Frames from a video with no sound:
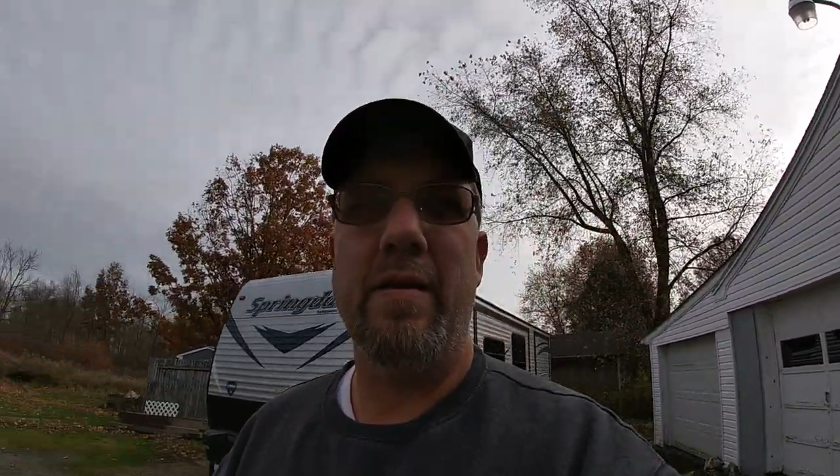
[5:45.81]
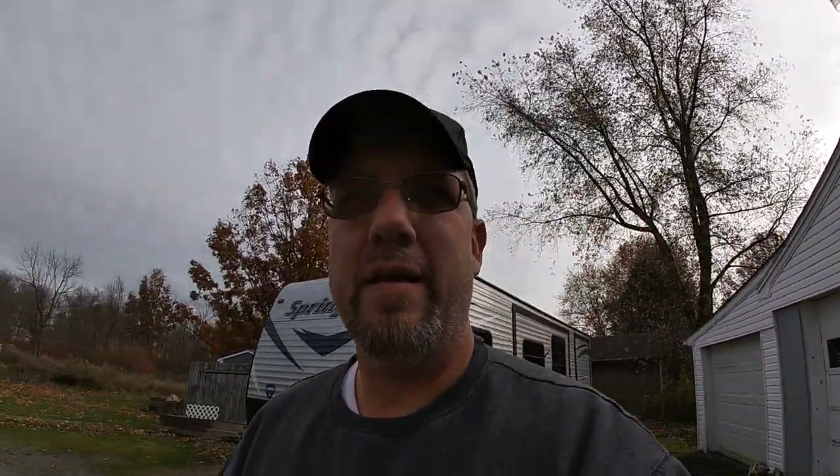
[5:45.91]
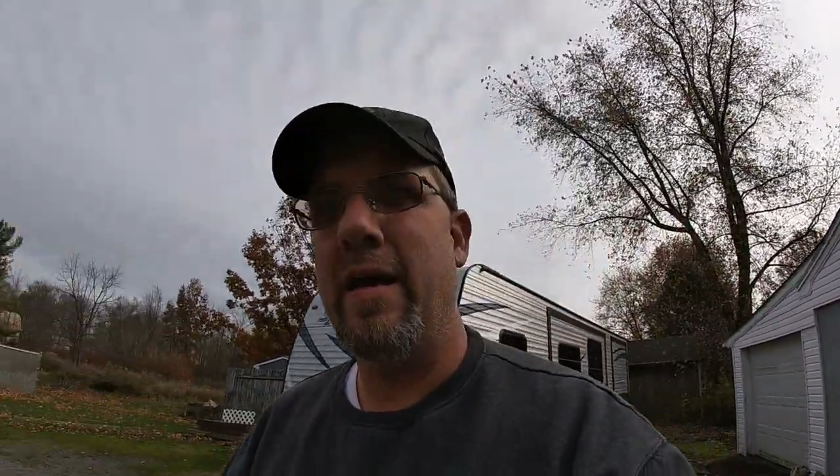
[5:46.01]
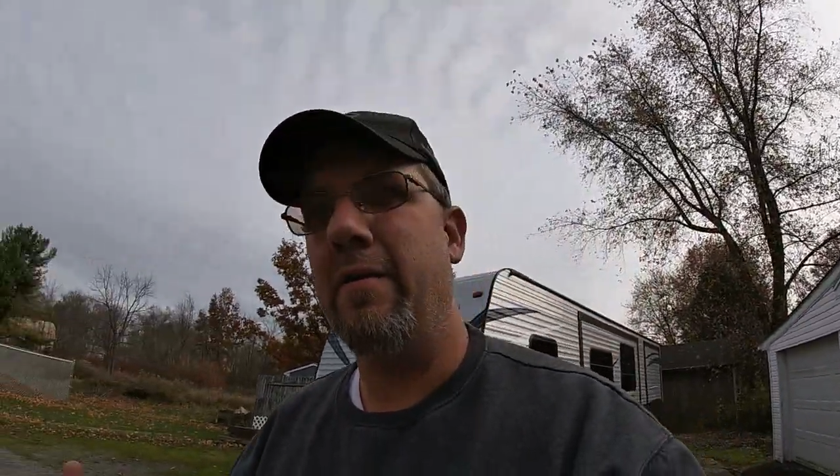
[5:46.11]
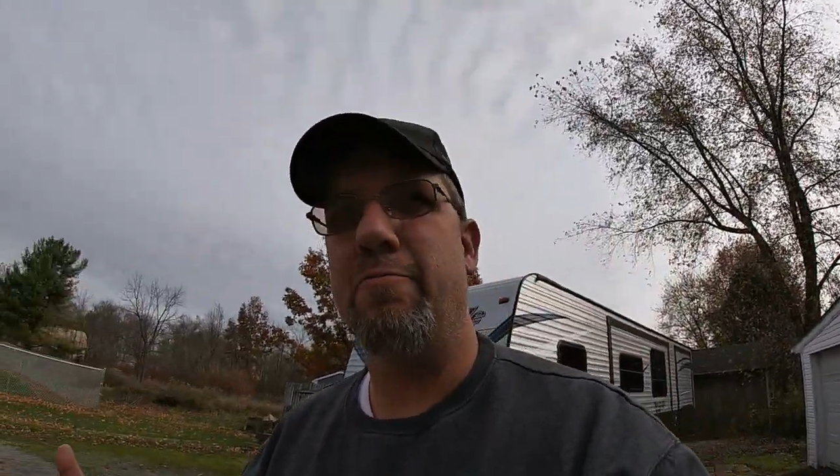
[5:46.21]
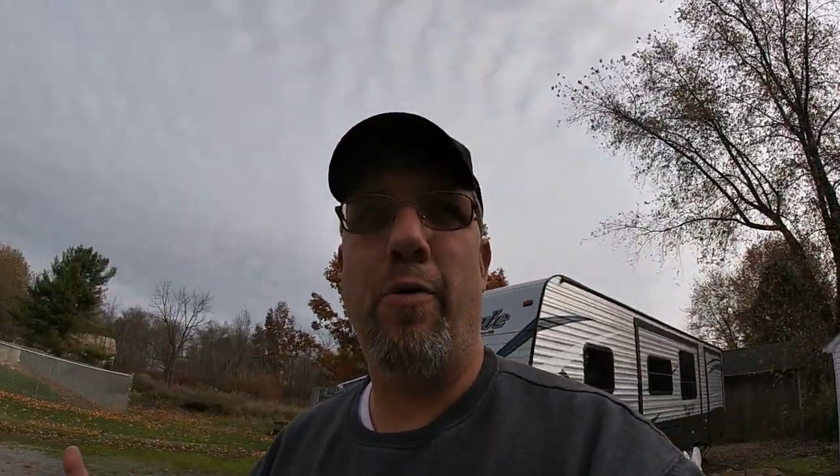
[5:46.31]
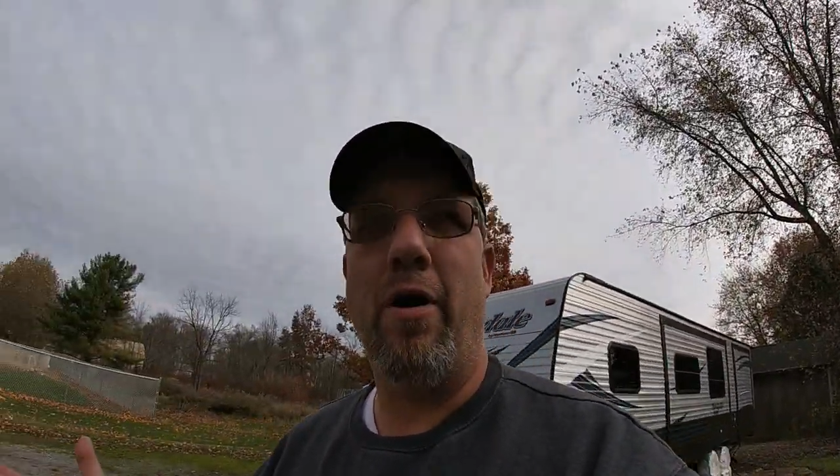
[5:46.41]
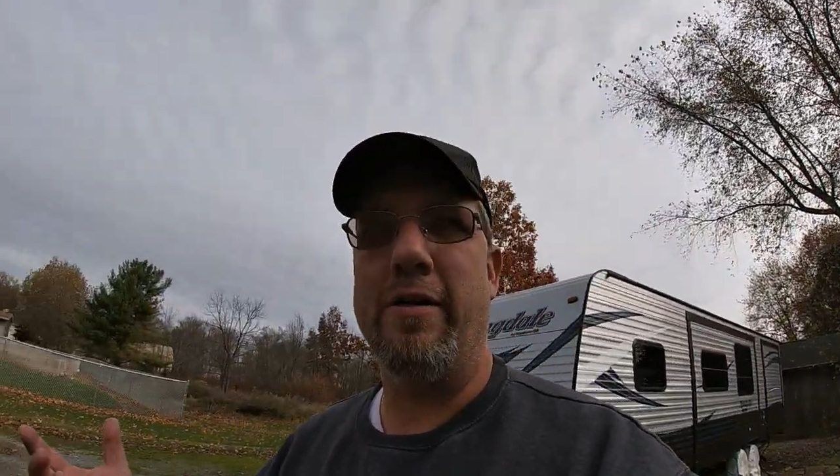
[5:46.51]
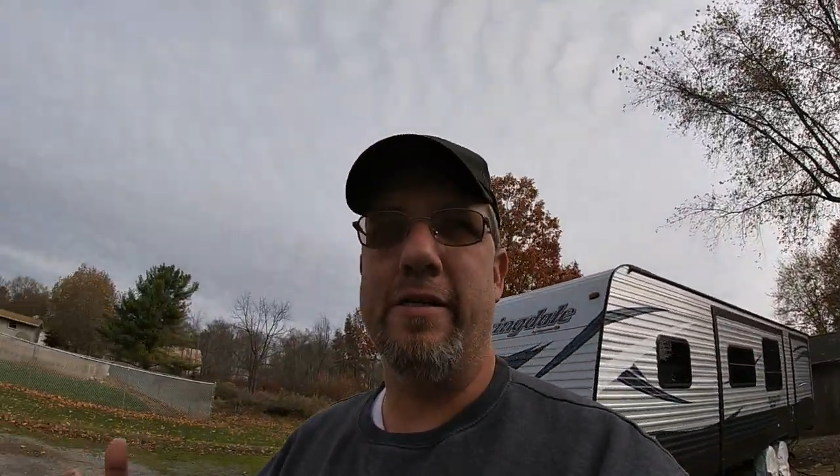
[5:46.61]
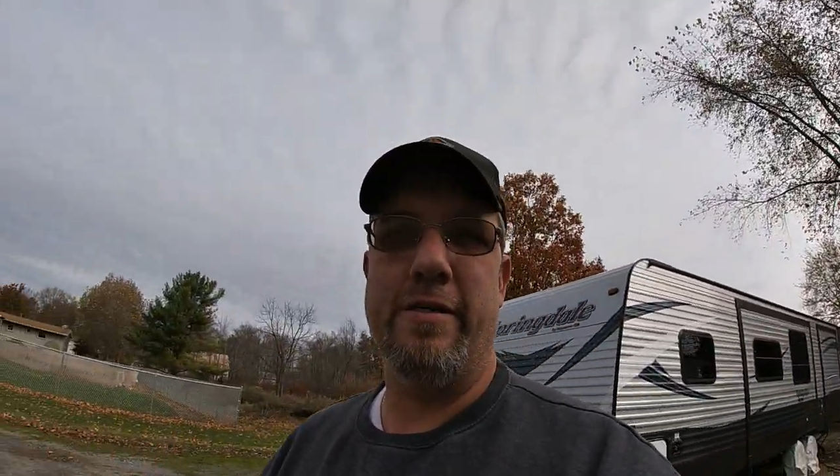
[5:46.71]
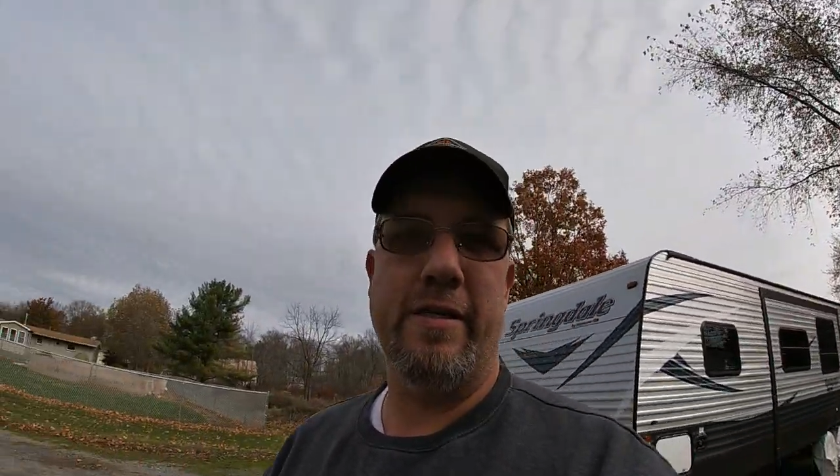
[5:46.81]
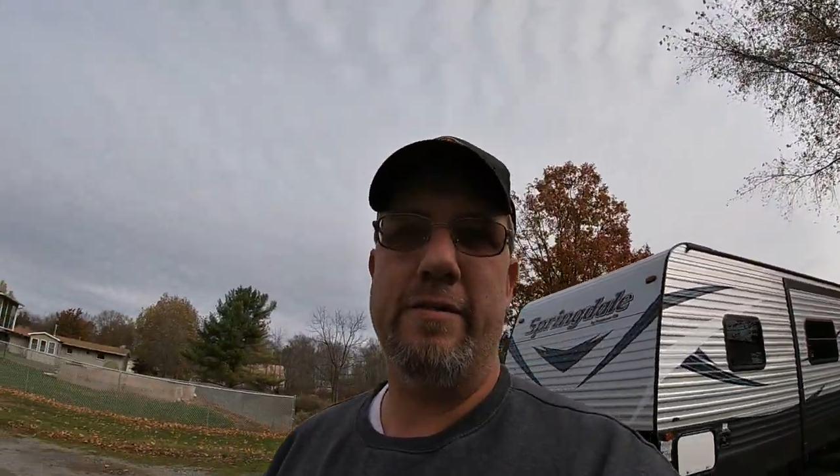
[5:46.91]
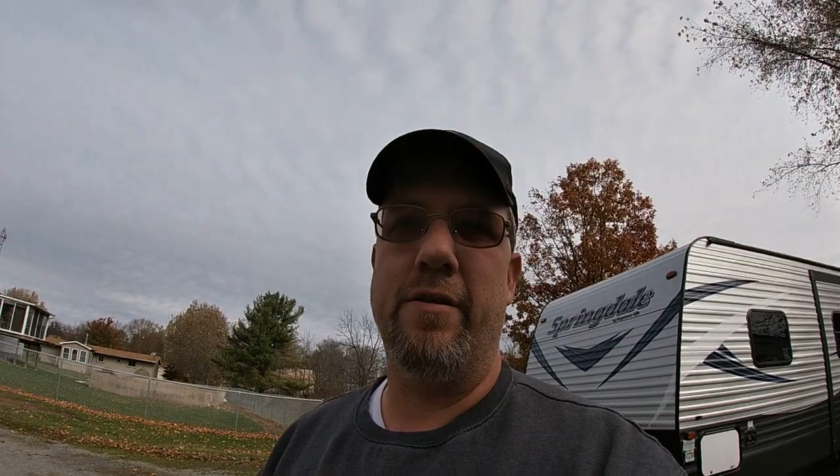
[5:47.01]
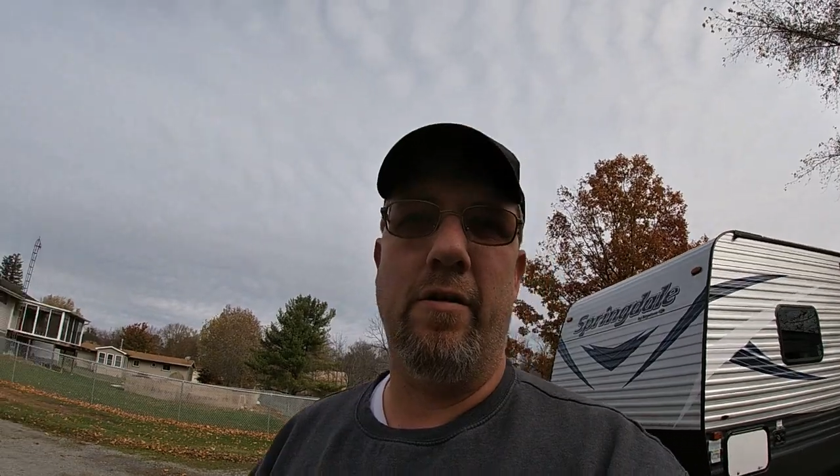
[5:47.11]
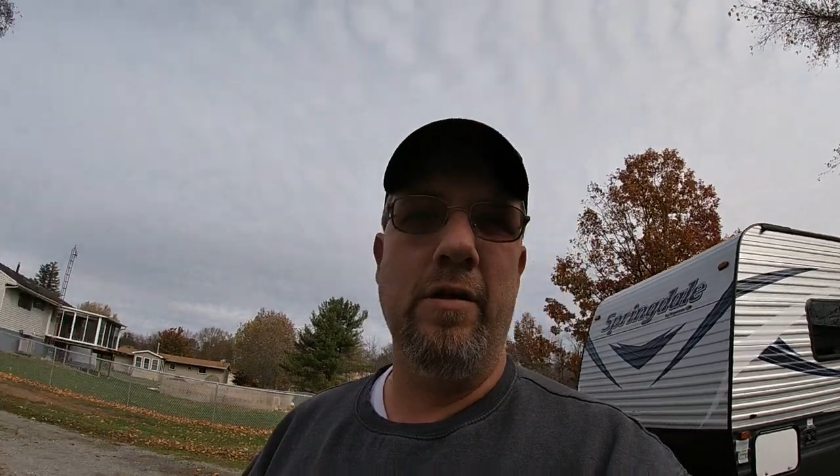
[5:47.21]
They got a process,
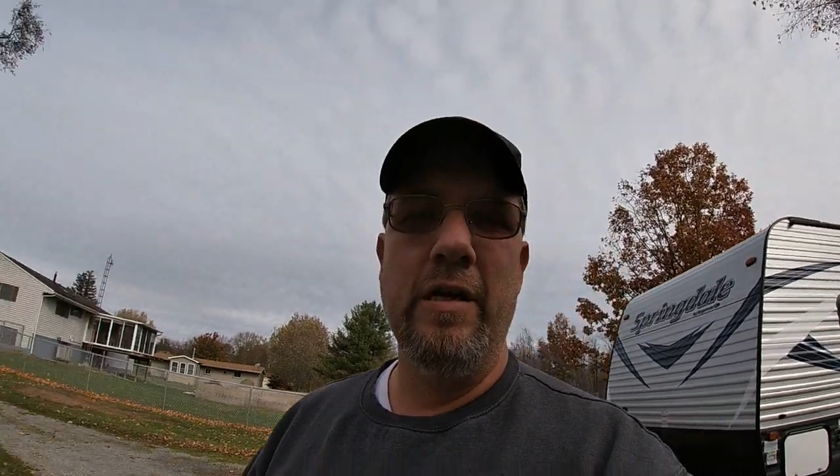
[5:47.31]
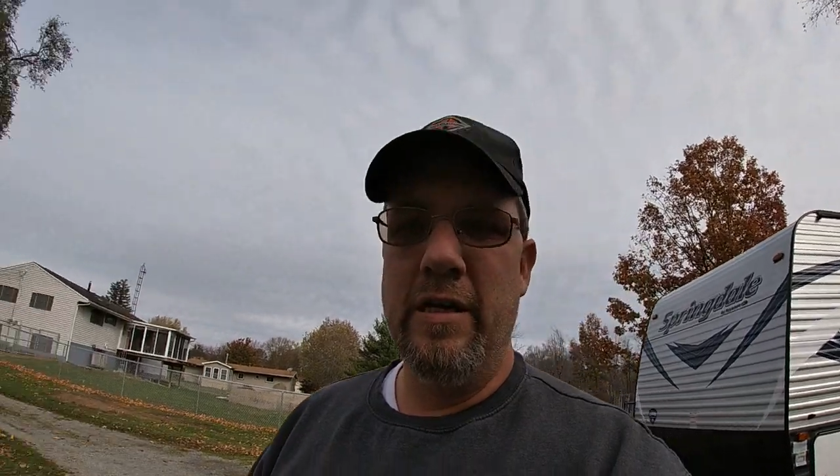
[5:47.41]
that's all.